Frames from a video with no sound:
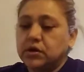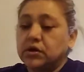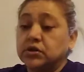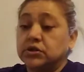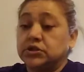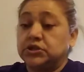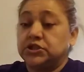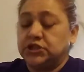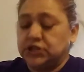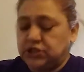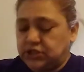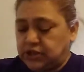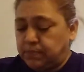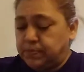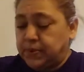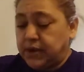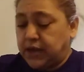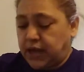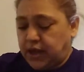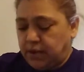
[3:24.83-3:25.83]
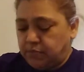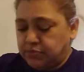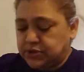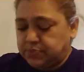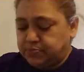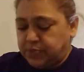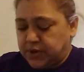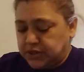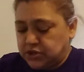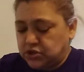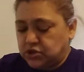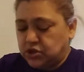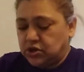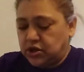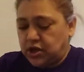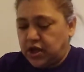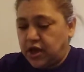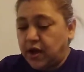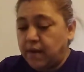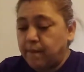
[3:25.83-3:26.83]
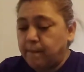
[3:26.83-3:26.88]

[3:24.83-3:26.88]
Oh, she's the big Cabbage Patch doll, yeah.